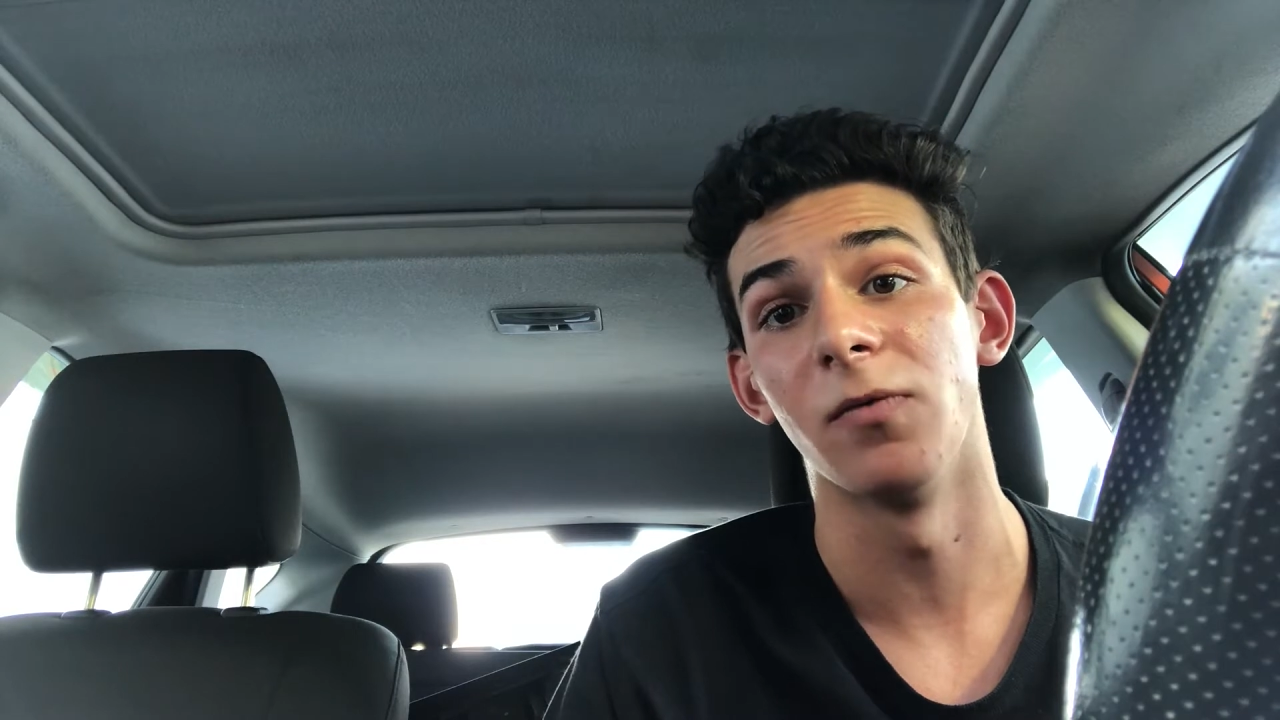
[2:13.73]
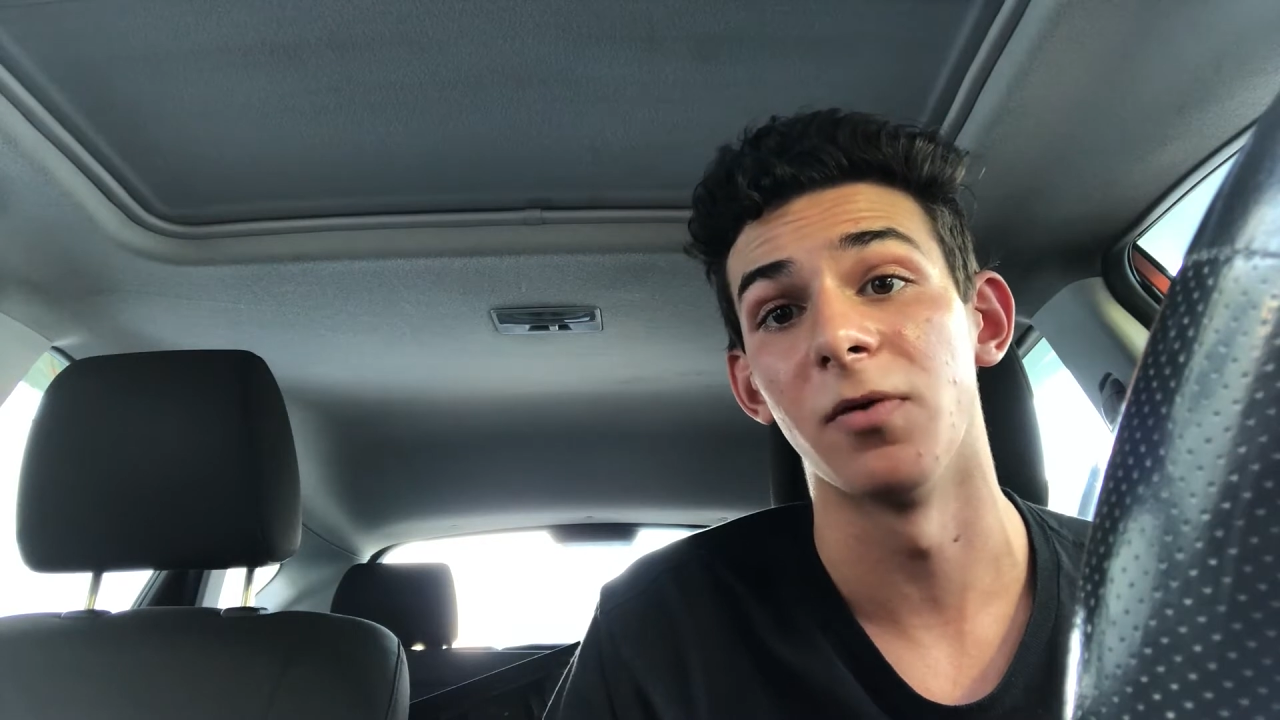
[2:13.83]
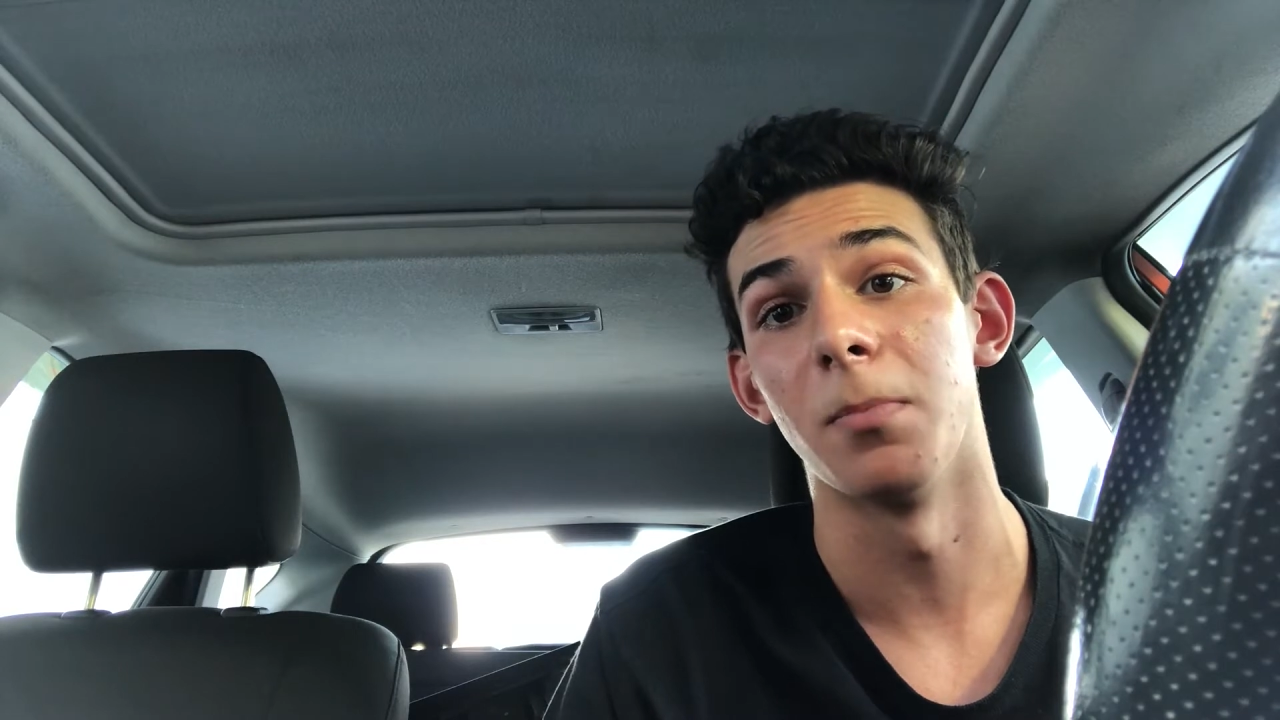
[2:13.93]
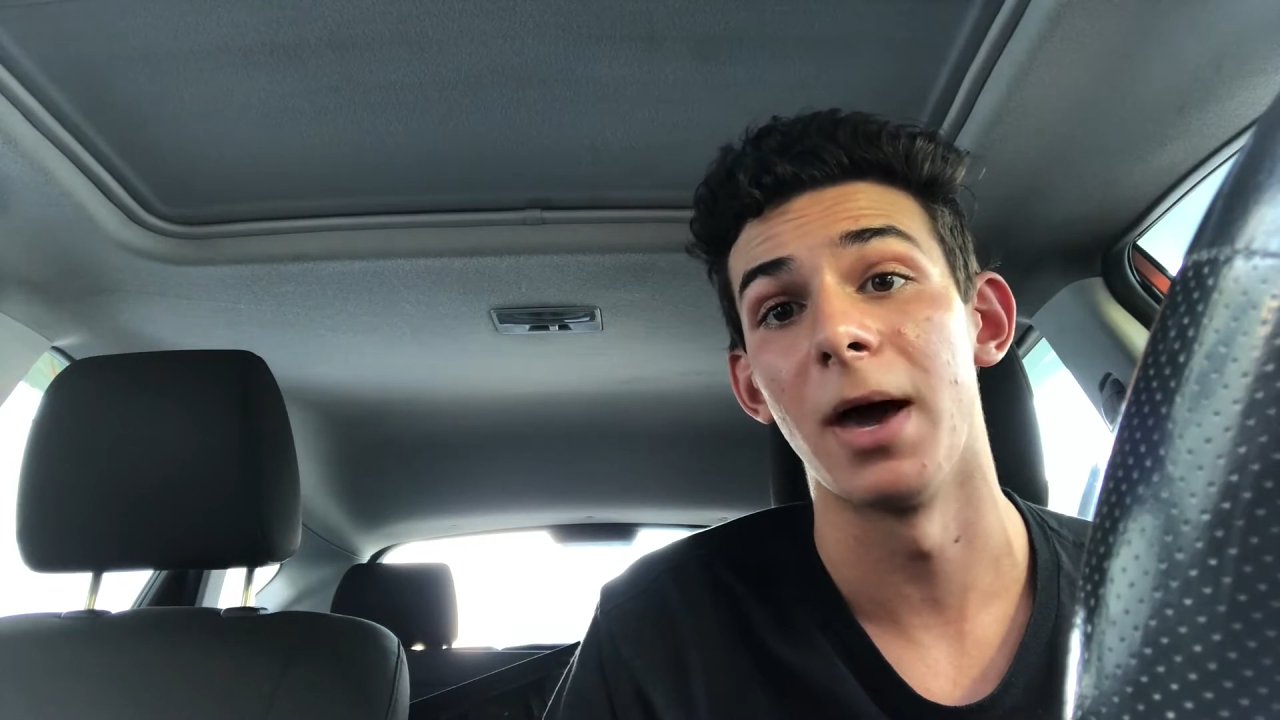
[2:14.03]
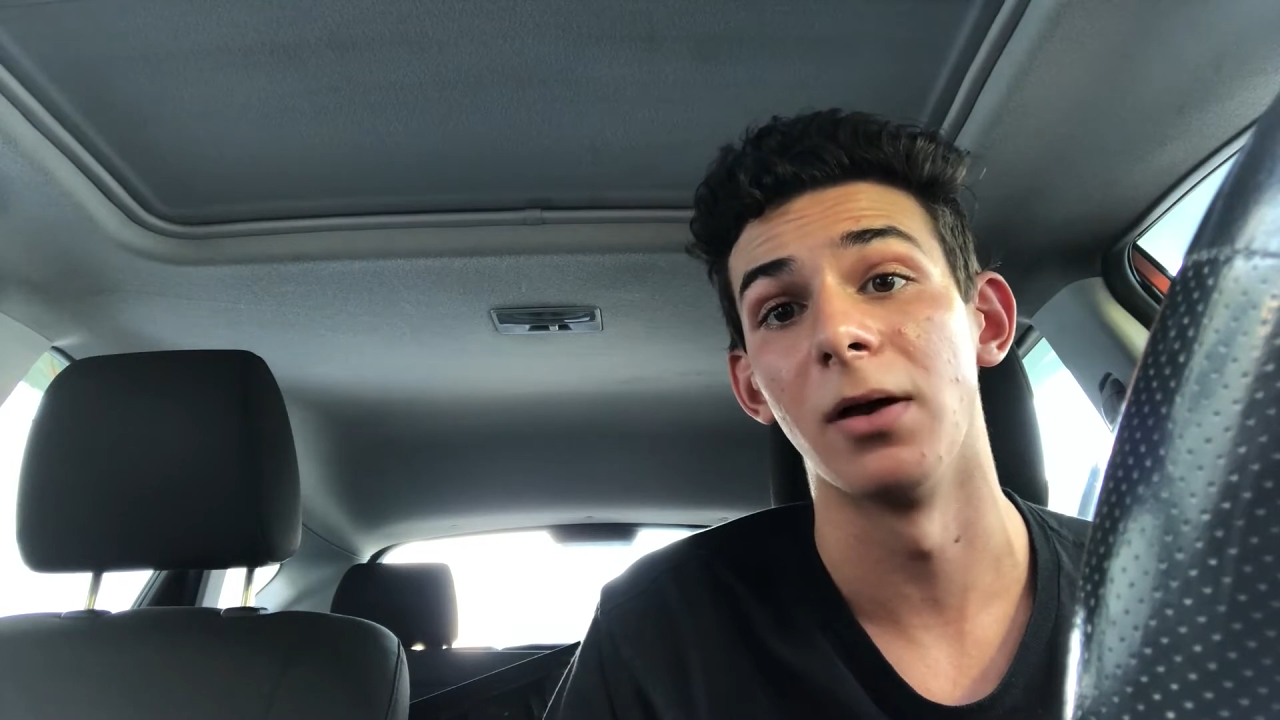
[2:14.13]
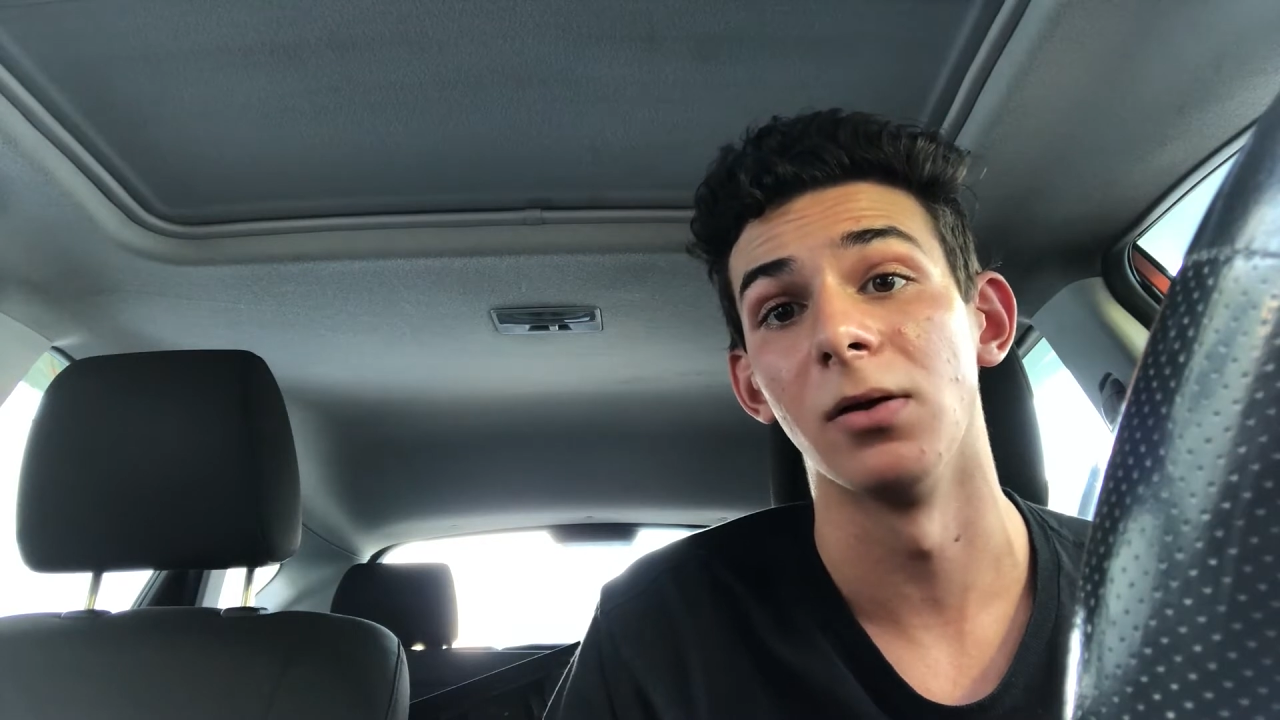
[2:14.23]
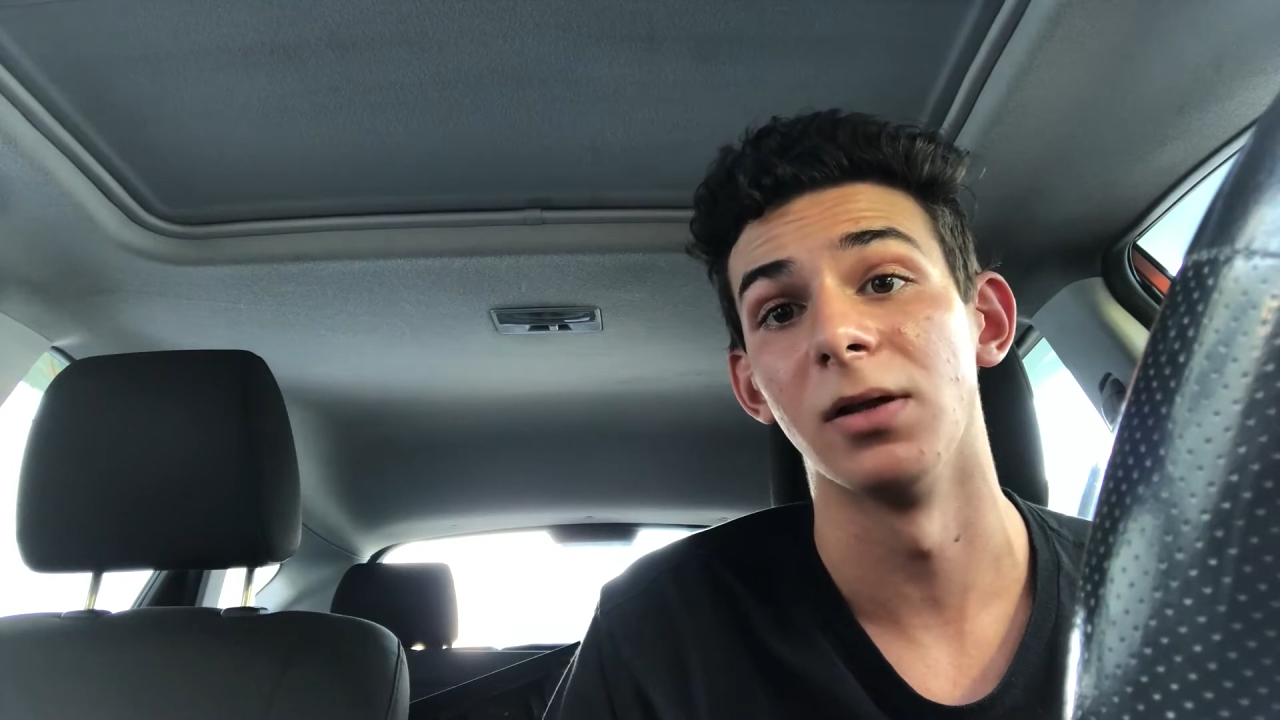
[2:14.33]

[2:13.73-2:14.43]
for metal.